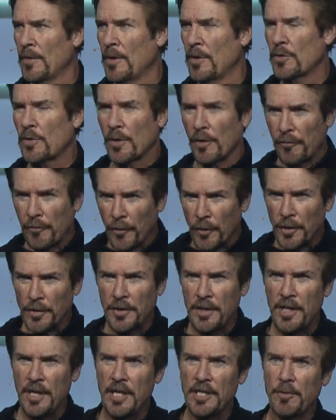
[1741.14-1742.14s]
So, the
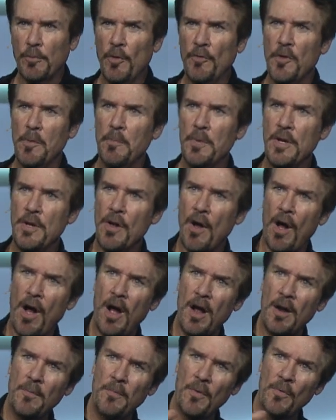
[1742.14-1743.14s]
first key to moving
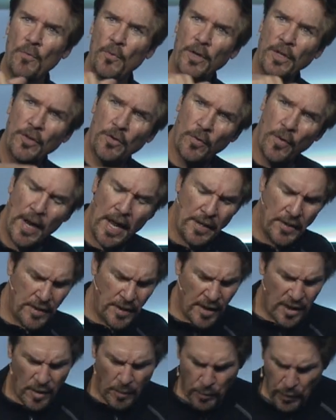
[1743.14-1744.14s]
beyond regrets
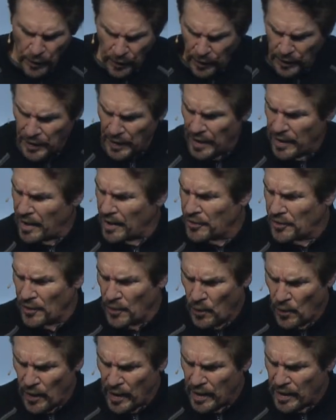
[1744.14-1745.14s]
that debilitate us
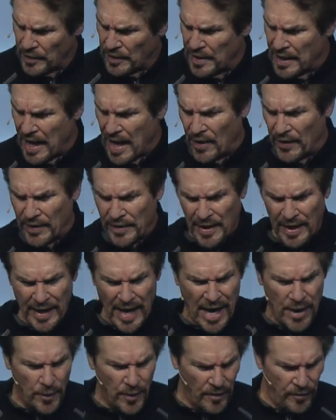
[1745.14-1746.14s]
and weigh us down is I
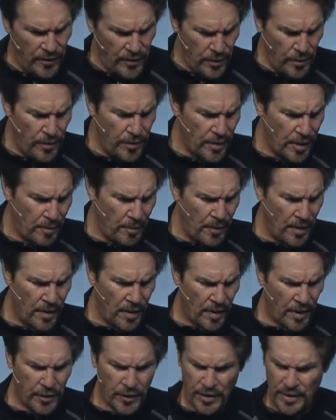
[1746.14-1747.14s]
got to review them,
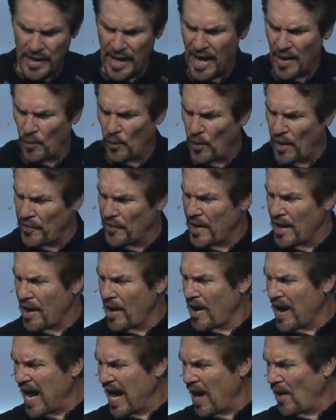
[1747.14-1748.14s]
understand what they
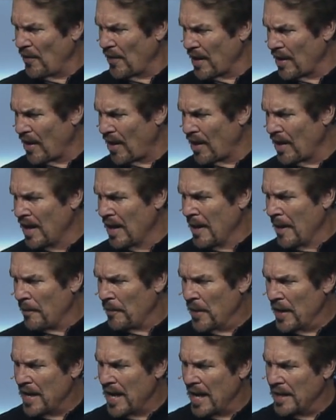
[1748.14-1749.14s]
are, how they are.
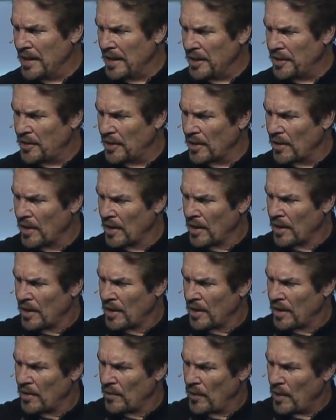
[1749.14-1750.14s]
Then I need to
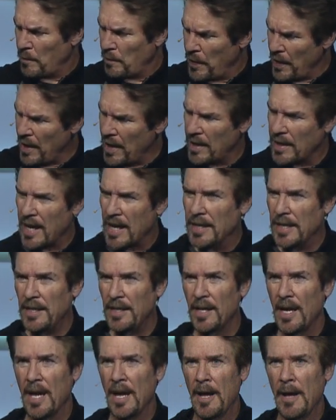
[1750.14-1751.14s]
repent. I need
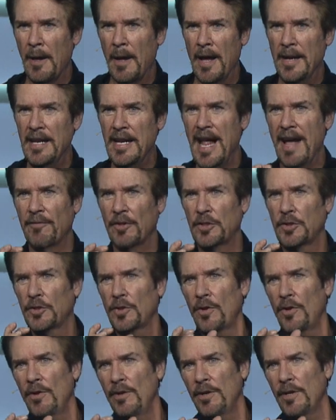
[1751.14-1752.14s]
to, I need to have a
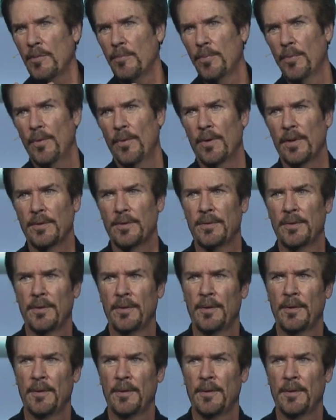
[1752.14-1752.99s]
turning point